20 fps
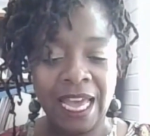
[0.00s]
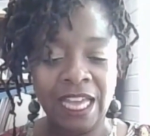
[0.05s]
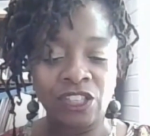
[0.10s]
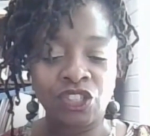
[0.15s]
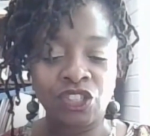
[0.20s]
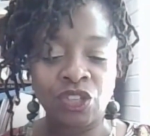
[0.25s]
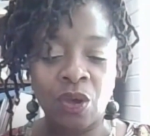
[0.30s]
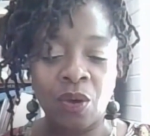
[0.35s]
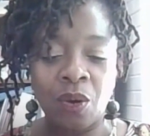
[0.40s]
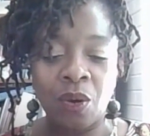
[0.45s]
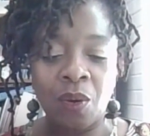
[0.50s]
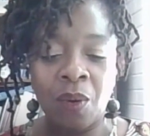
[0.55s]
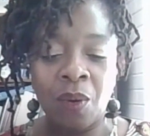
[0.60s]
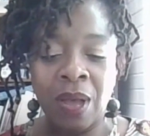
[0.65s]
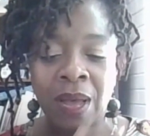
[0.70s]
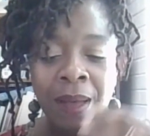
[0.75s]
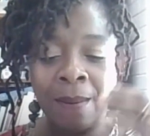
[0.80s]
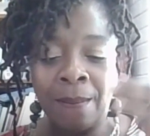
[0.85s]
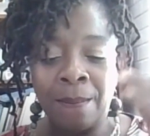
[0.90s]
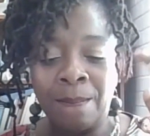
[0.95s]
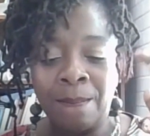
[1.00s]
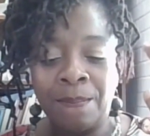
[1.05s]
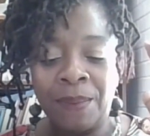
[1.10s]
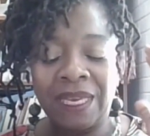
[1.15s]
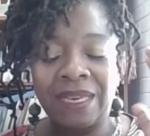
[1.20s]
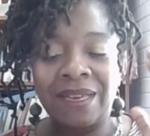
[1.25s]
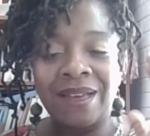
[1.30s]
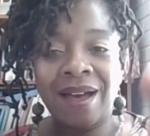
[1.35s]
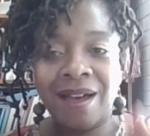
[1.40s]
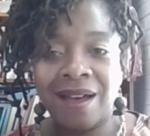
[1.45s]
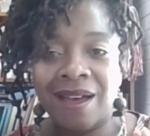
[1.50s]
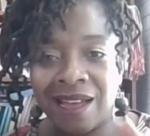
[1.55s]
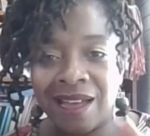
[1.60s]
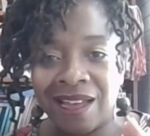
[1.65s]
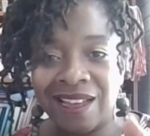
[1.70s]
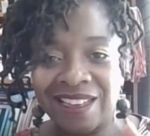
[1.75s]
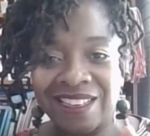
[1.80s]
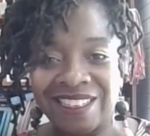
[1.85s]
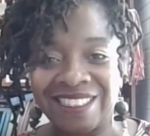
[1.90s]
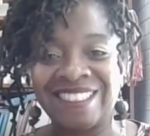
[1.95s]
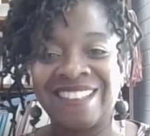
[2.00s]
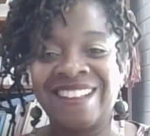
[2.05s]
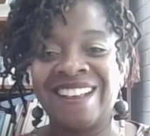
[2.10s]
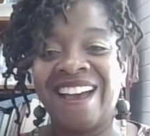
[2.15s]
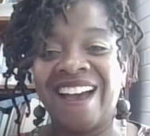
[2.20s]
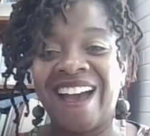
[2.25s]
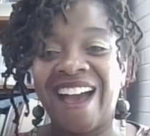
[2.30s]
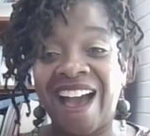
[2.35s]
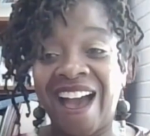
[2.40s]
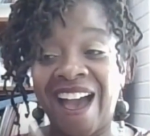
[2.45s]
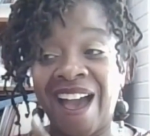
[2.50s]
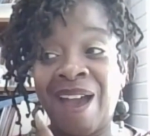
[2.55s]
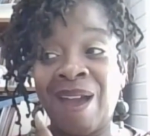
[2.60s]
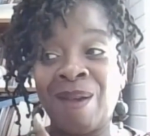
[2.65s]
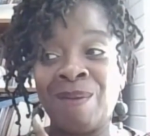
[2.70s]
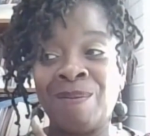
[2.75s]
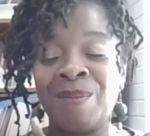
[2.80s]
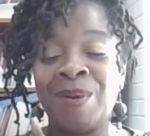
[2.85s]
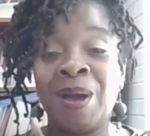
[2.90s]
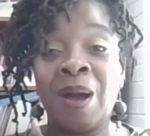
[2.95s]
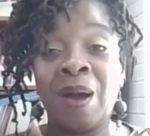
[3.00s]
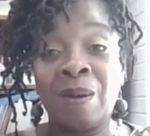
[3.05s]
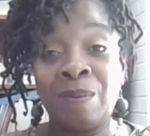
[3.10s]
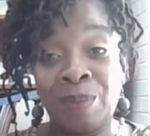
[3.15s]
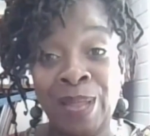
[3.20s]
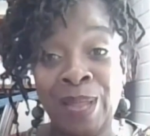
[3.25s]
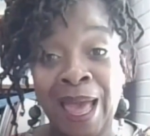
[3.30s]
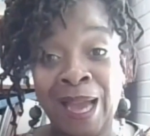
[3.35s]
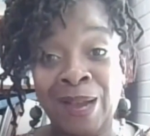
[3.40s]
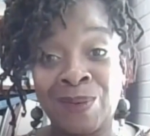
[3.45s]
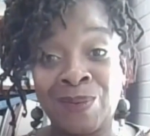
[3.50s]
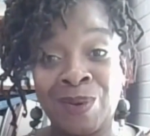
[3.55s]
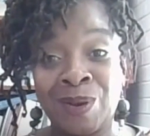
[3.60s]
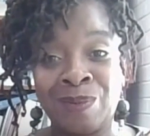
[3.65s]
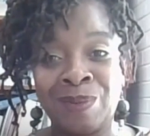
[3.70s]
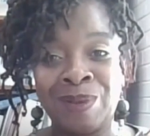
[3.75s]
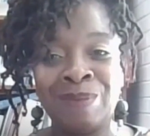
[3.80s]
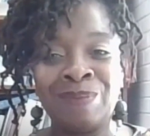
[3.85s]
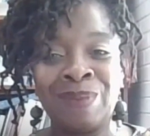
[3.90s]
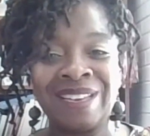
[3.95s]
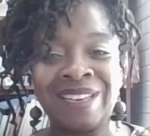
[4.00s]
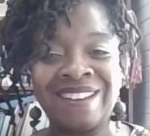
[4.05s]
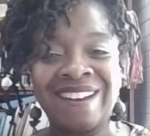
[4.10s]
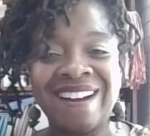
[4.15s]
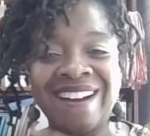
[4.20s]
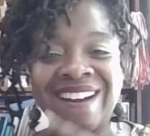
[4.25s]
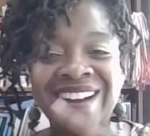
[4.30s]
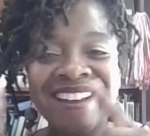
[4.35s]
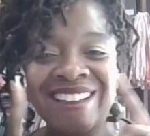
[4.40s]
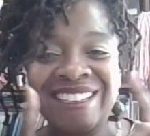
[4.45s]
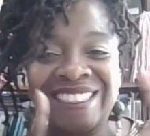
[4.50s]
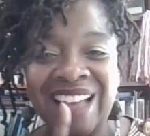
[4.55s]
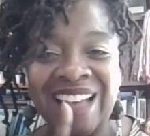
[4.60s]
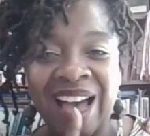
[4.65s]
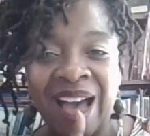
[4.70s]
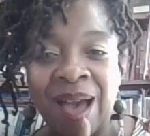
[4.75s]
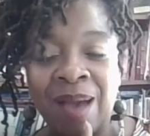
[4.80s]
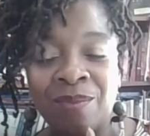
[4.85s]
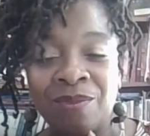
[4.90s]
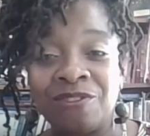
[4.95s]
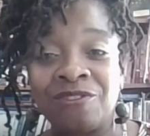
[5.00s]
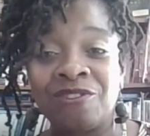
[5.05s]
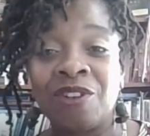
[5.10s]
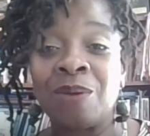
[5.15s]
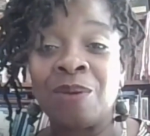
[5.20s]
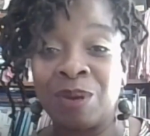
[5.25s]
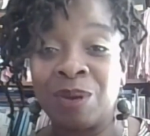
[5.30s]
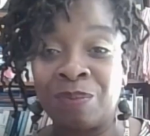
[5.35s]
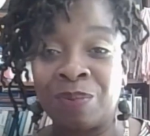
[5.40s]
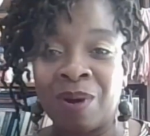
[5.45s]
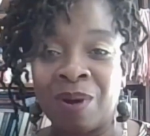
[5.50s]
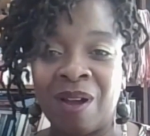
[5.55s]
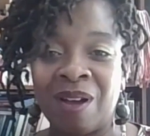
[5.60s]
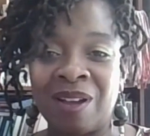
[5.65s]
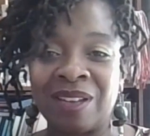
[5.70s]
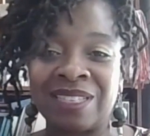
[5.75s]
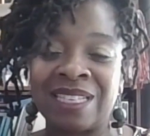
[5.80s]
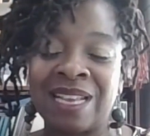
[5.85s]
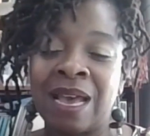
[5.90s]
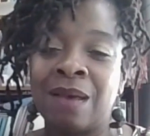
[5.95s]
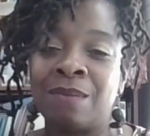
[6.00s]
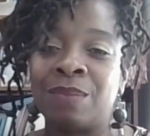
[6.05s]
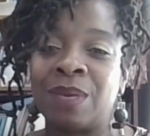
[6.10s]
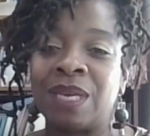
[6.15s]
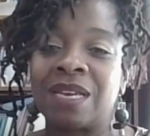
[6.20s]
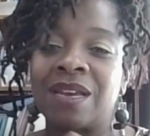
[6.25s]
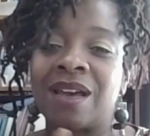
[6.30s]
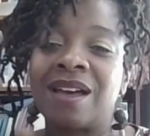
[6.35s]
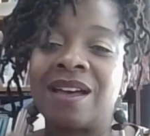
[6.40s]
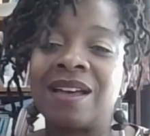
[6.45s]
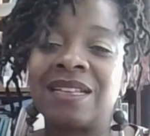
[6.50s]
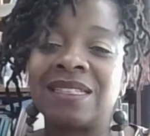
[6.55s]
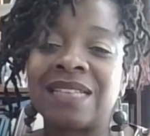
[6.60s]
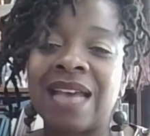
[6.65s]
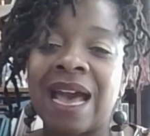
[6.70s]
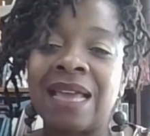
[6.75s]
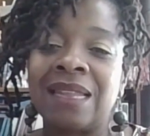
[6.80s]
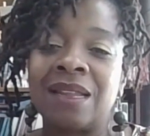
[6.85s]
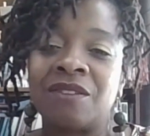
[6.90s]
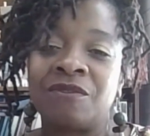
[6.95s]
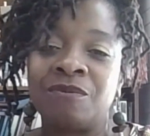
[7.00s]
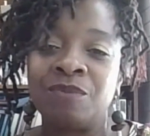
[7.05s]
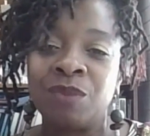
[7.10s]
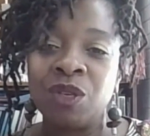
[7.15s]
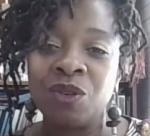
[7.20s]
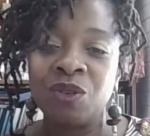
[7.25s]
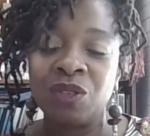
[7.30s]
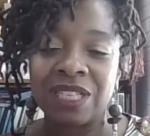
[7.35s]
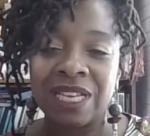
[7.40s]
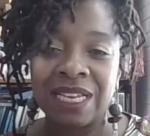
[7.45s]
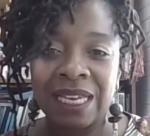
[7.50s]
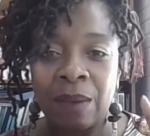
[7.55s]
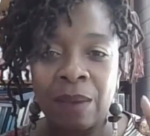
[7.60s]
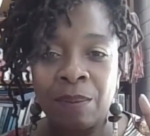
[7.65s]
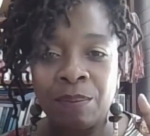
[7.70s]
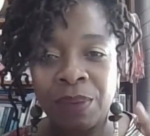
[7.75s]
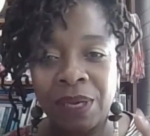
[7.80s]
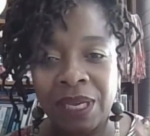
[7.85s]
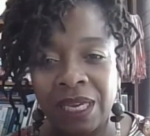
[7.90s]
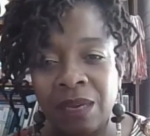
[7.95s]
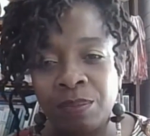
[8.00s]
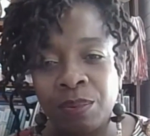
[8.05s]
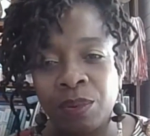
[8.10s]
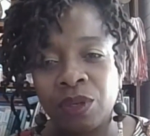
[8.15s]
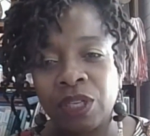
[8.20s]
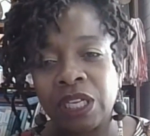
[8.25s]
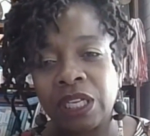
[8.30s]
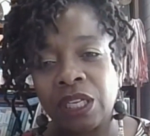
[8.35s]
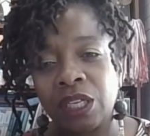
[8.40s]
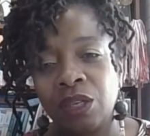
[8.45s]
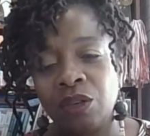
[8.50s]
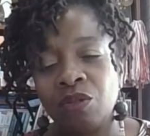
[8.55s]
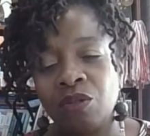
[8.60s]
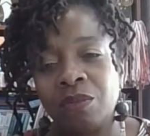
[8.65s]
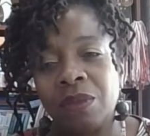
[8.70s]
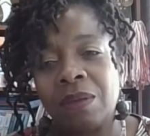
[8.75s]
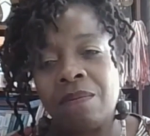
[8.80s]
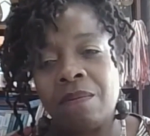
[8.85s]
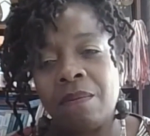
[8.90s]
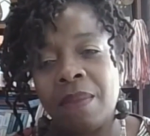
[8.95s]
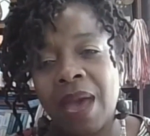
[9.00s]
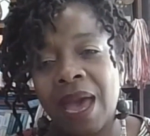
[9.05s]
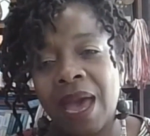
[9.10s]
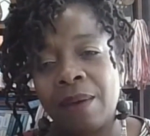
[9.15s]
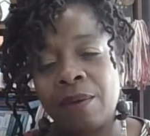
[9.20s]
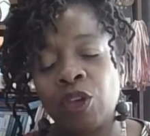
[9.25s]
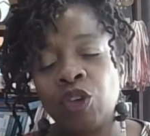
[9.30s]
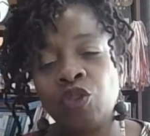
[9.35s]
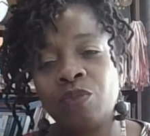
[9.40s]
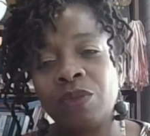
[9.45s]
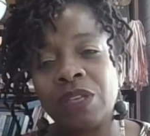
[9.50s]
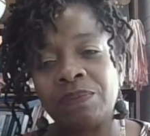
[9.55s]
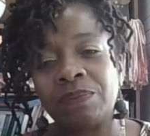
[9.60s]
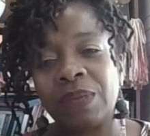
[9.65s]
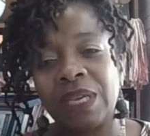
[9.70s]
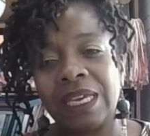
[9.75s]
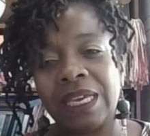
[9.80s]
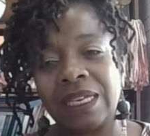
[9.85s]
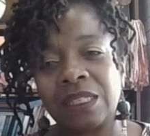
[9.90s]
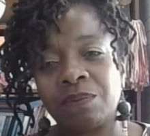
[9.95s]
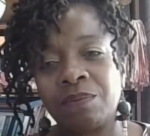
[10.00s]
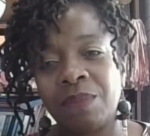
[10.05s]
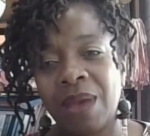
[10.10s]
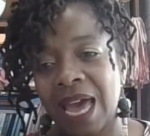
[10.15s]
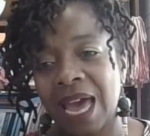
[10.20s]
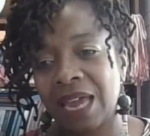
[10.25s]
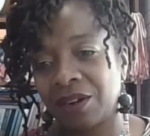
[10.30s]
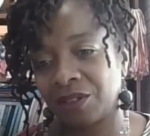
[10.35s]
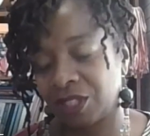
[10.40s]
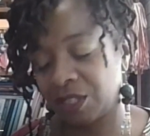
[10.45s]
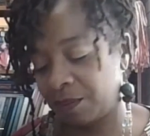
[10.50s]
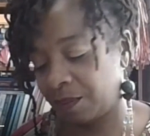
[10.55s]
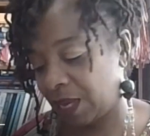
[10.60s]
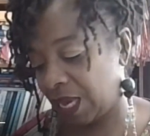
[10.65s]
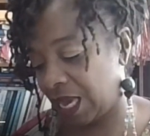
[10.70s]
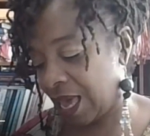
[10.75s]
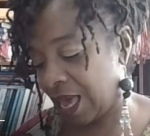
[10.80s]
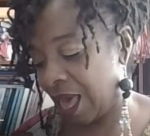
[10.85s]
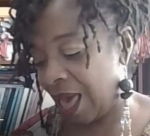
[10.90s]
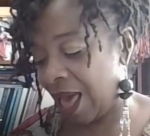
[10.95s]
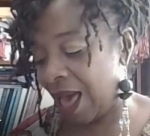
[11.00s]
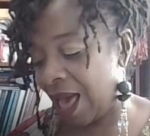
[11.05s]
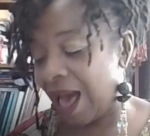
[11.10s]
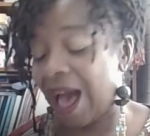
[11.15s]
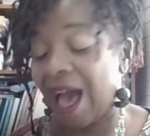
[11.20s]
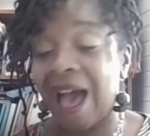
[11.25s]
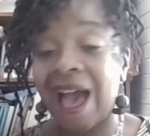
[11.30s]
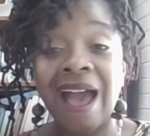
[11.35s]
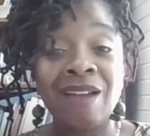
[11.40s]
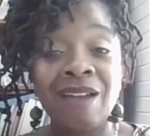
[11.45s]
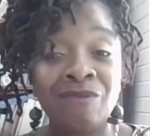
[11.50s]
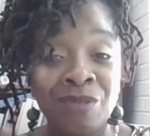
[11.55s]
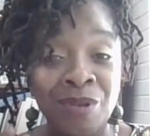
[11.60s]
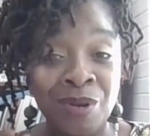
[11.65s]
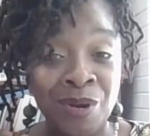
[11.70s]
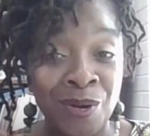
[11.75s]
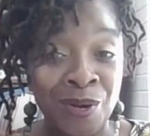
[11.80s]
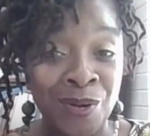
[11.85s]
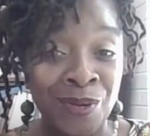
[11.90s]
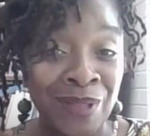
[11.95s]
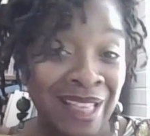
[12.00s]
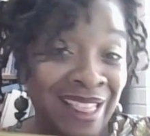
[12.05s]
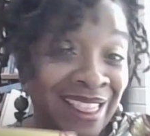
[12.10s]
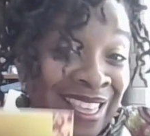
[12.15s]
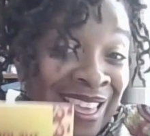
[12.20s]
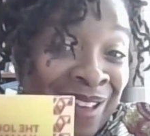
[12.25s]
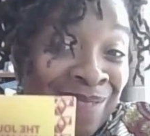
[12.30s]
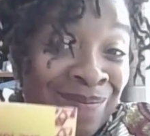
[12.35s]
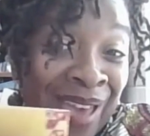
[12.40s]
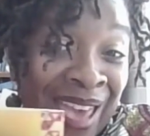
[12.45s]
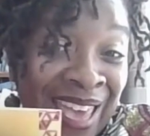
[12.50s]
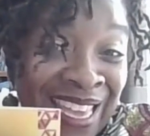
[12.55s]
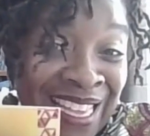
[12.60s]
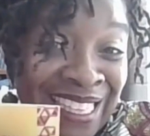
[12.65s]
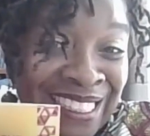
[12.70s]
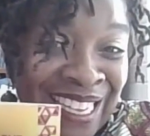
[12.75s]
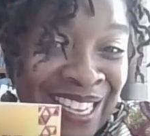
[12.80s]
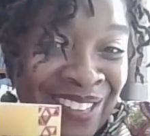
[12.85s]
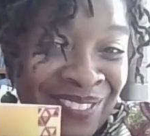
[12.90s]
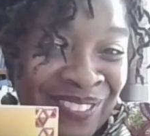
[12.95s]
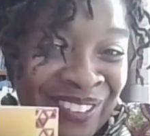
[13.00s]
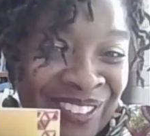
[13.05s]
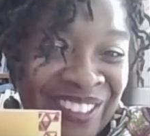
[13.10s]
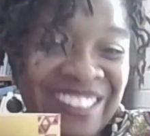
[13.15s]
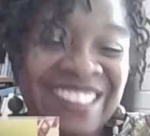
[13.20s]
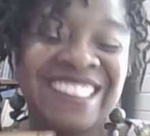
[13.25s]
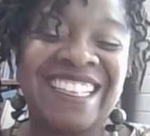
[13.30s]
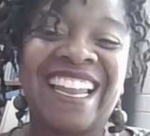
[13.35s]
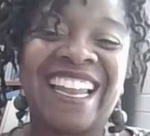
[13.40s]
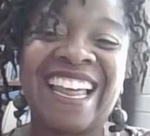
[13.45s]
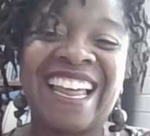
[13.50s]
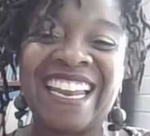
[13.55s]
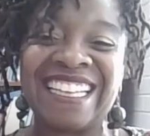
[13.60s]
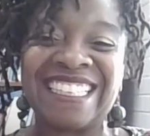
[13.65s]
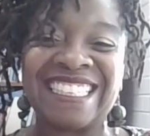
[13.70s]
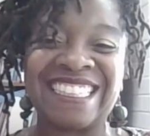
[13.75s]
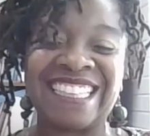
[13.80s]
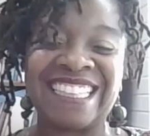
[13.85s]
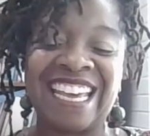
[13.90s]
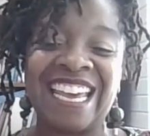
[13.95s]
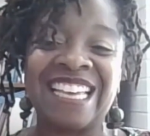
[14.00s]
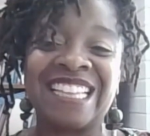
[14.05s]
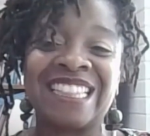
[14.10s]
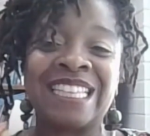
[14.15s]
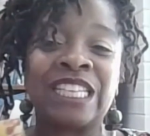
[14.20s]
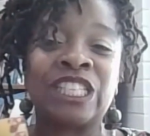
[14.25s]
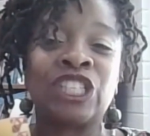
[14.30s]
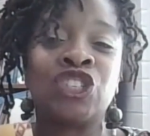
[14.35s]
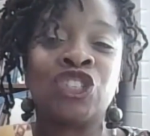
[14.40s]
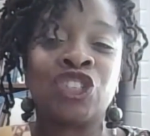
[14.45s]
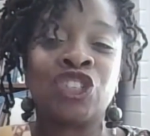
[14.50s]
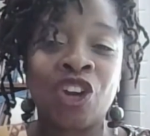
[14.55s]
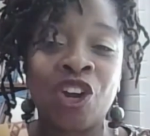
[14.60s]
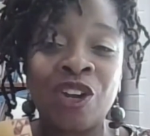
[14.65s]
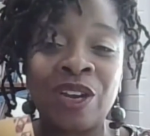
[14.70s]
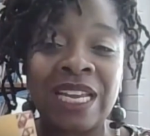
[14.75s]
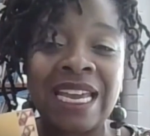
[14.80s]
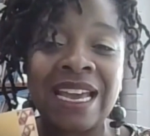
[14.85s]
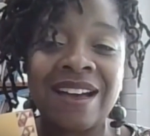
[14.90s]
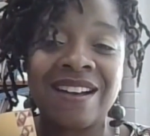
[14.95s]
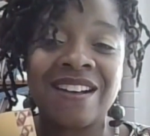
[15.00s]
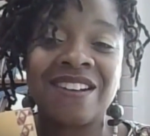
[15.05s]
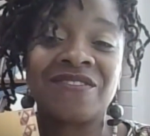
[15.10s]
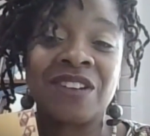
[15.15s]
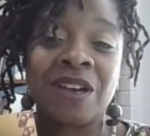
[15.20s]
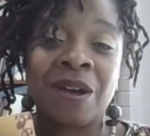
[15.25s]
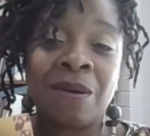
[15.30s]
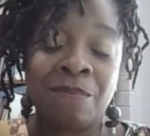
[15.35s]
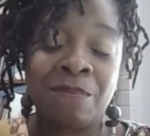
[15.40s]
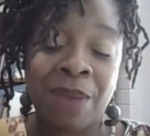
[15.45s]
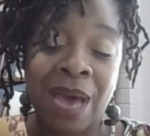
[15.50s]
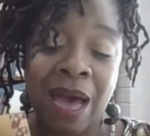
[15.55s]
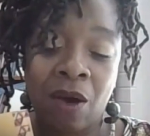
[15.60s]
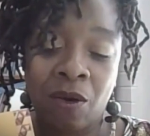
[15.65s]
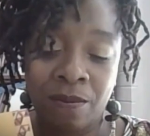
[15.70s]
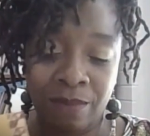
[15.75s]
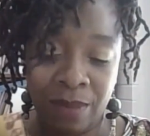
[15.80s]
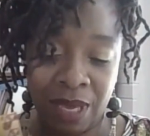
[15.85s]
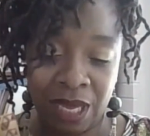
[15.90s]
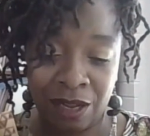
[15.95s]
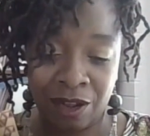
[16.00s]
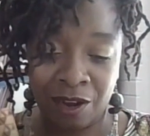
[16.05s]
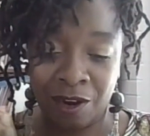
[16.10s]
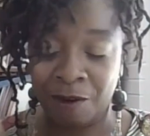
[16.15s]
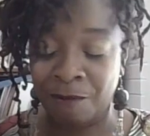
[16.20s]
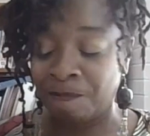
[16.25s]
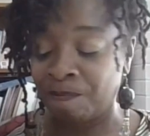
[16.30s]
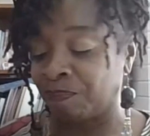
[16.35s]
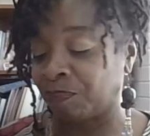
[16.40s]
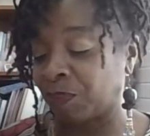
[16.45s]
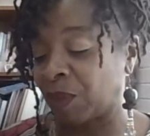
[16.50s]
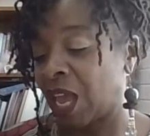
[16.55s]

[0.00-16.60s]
And so because I'm a Black woman, because I'm from the Bronx, because I love music and people and human beings matter to me, I wrote the amazing book that I like to think, The Journey of Kamau Miller,